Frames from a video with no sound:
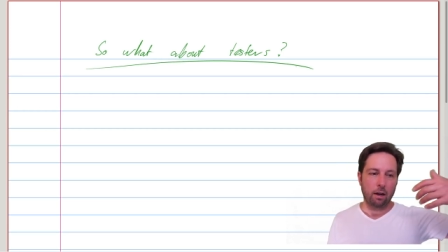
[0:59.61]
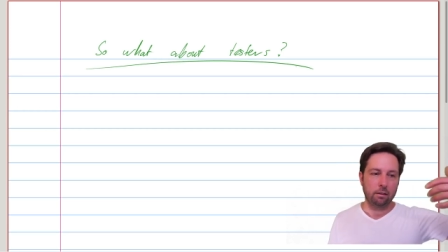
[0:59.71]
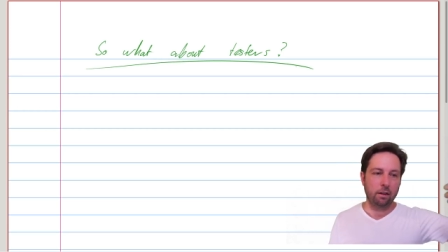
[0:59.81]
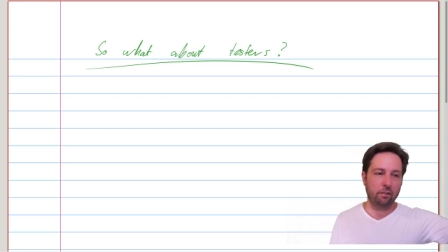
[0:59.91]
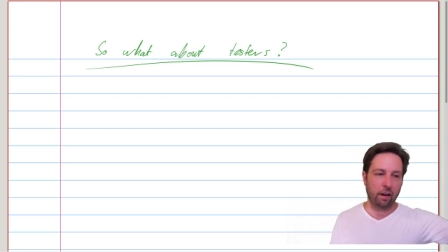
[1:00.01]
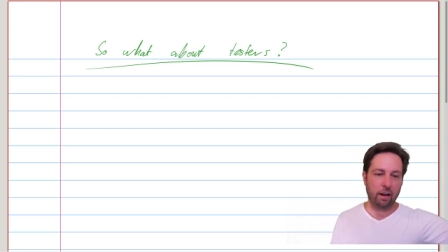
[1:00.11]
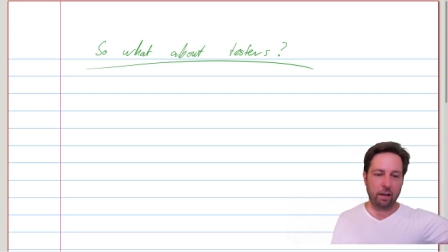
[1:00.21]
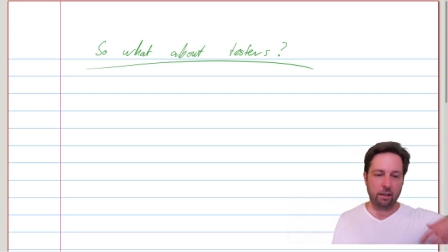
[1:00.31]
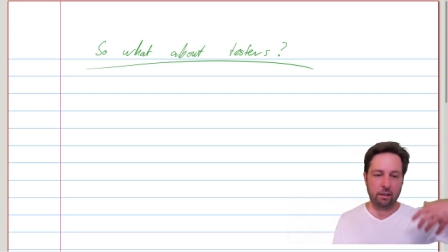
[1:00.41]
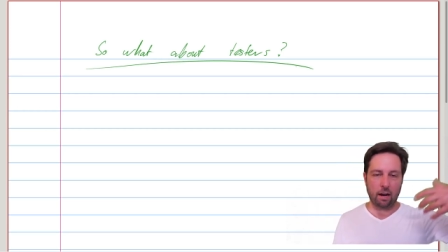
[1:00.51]

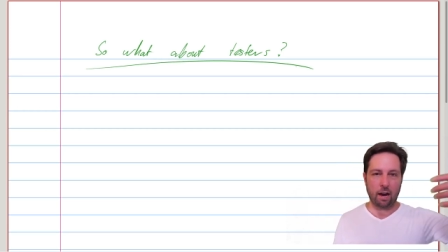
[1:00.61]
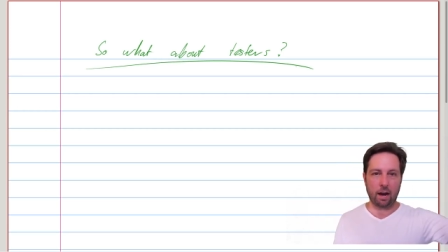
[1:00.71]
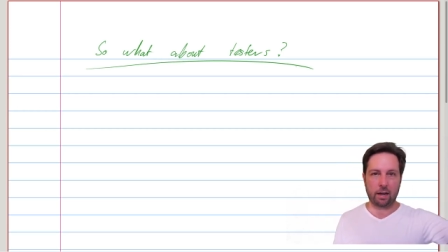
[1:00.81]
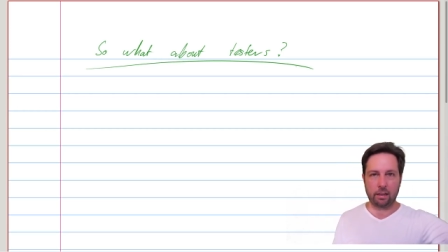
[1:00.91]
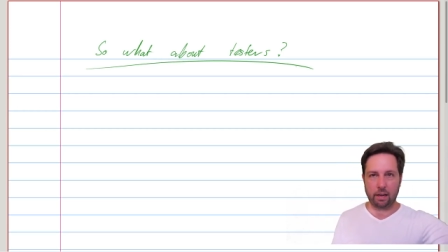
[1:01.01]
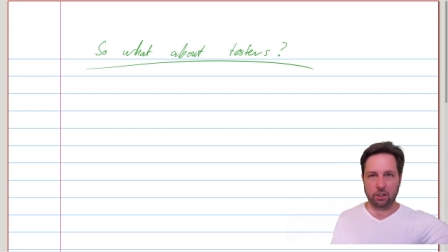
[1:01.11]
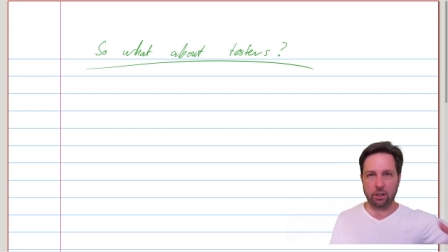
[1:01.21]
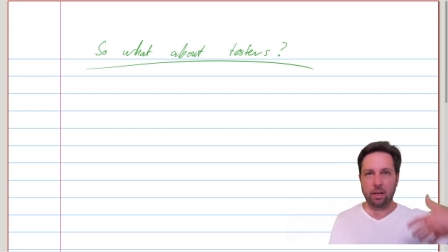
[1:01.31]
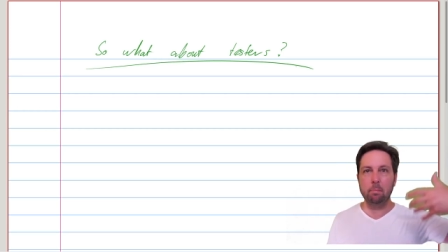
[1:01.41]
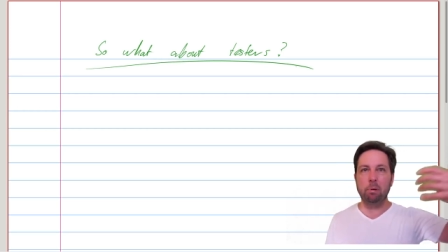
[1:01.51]
designed, architected,
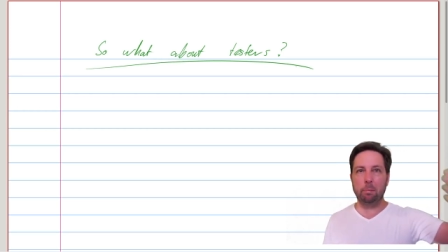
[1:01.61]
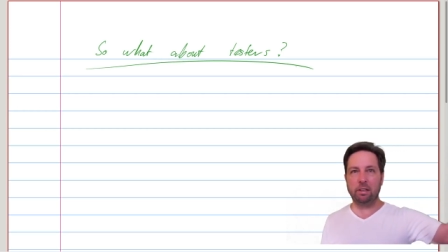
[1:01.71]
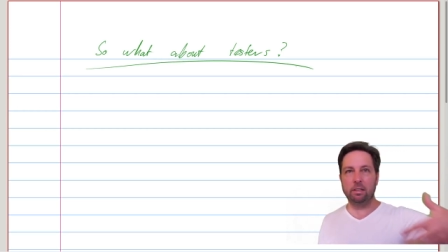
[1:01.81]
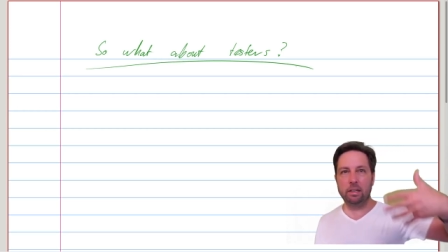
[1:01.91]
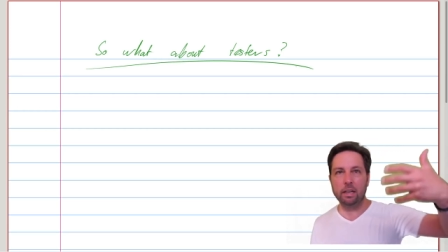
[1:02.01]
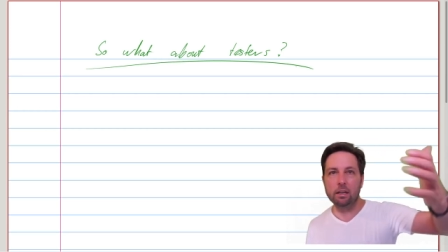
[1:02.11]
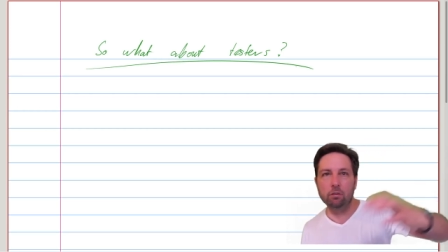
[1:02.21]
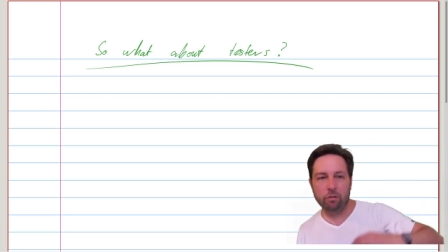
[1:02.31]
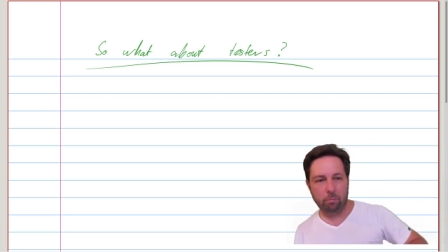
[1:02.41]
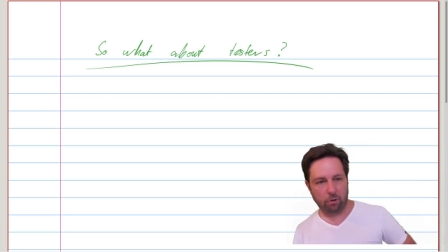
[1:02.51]
implemented into
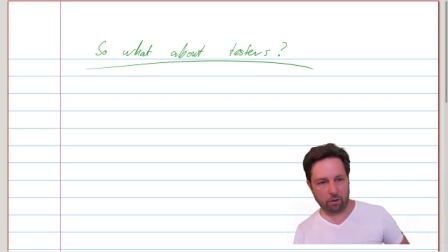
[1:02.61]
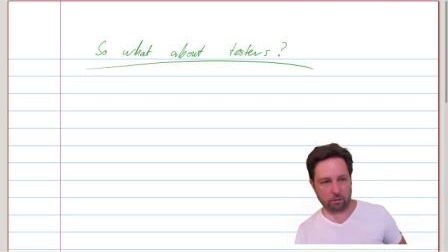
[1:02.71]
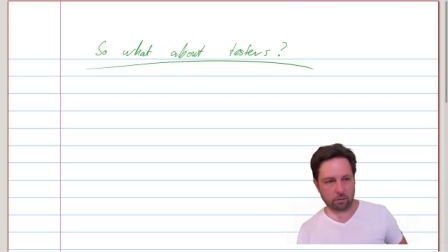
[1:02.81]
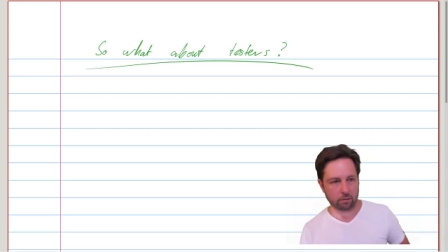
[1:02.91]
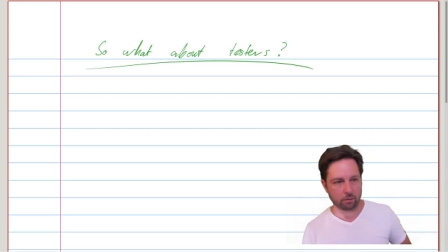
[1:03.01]
the product,